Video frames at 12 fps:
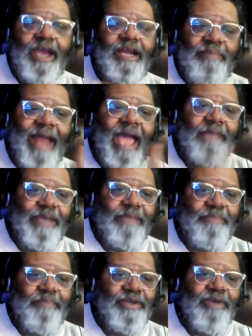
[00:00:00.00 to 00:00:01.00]
of black
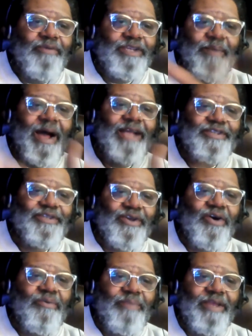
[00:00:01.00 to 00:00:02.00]
people, your response is
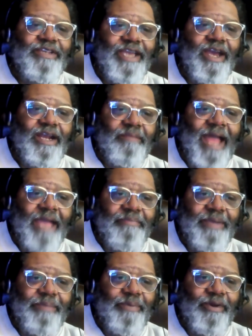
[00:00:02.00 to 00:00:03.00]
going to be scared of black
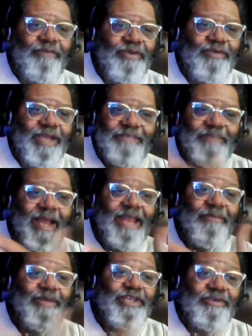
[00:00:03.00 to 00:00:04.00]
people. If you, especially
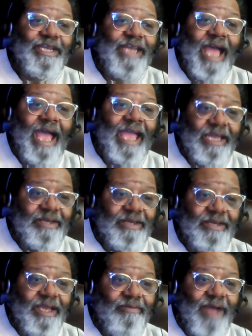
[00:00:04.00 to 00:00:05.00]
when you deny it,
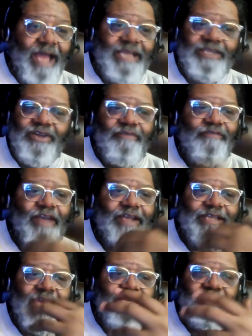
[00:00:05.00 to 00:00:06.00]
right? It's going to affect
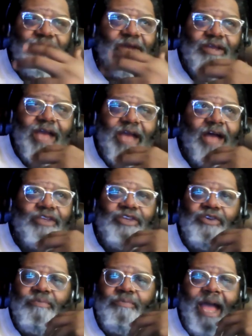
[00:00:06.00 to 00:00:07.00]
how you how
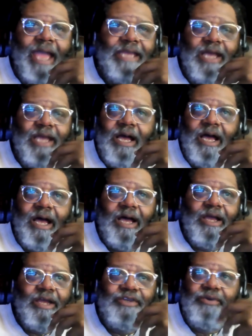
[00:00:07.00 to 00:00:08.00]
you might uh,
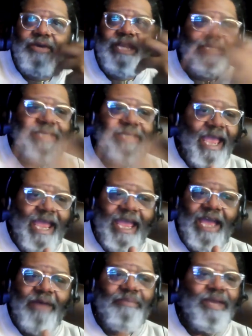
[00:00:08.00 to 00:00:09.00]
do an
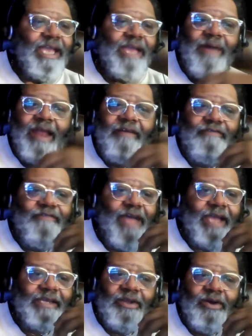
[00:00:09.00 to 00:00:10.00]
exam. It might
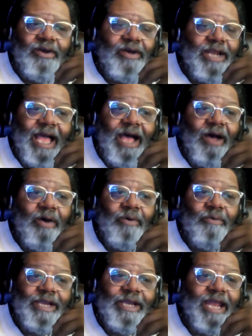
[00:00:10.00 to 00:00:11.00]
affect on how
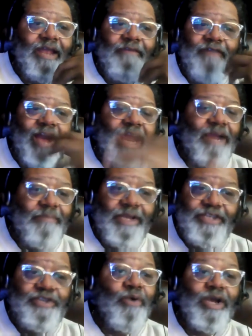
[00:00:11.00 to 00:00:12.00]
what kind of
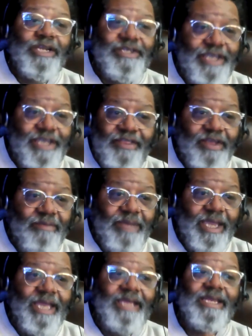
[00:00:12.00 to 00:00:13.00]
environments you want to see them
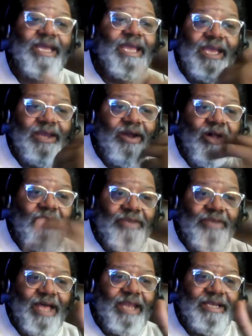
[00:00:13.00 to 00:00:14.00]
in, and all
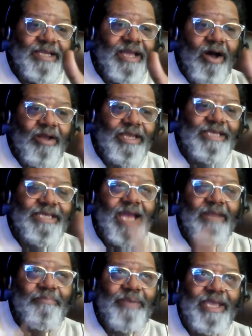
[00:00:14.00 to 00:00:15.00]
these other all these
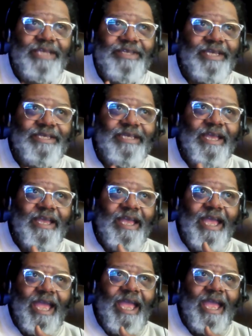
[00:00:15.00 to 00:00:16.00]
kind of pieces,
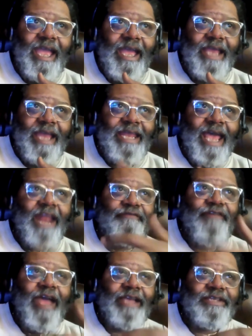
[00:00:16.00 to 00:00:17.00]
and and that
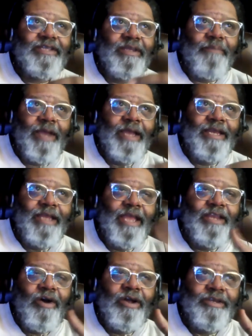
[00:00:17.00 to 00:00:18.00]
affects the. And then
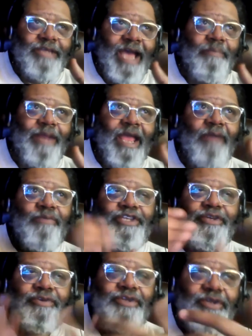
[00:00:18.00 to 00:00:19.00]
on top of that, what
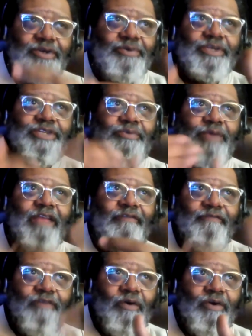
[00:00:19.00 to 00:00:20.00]
you do is
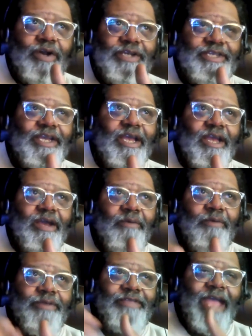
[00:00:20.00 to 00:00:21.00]
reinforce
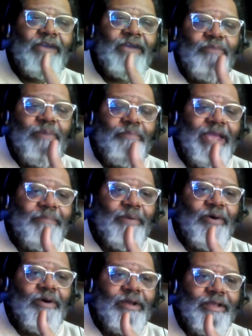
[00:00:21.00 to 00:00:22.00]
with that group of
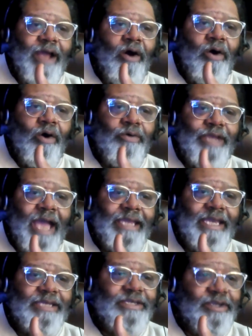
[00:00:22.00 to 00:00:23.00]
people. Oh, okay, I
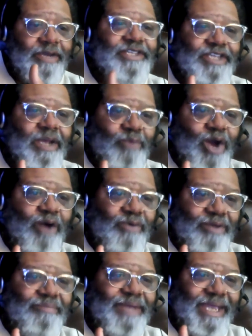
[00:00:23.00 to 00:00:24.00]
guess there is something wrong
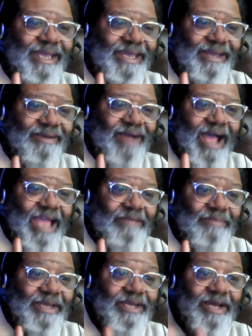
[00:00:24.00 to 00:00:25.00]
with me right?
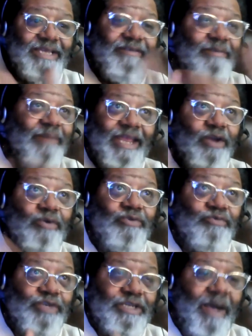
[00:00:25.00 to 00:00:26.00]
Because everybody who's
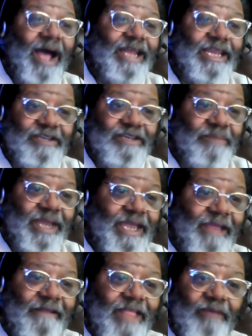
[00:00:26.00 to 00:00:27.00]
responding to
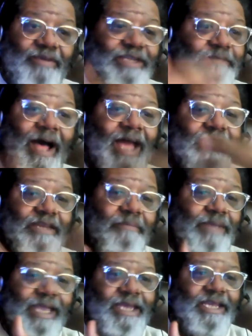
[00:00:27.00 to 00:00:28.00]
me respond to
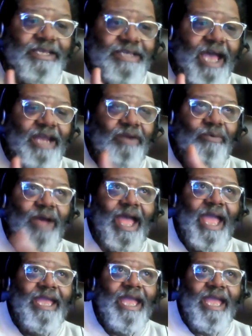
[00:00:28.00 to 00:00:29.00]
me in this kind of
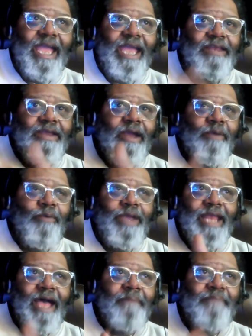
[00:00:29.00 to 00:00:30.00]
way. And we
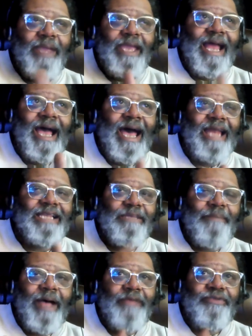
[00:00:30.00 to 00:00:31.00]
not being honest
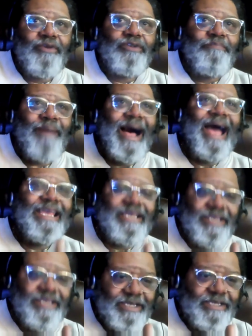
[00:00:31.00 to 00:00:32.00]
about those
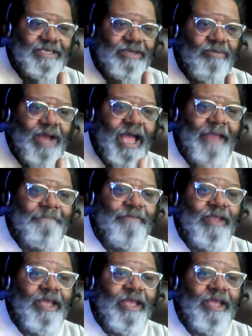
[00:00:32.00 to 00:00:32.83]
biases, right?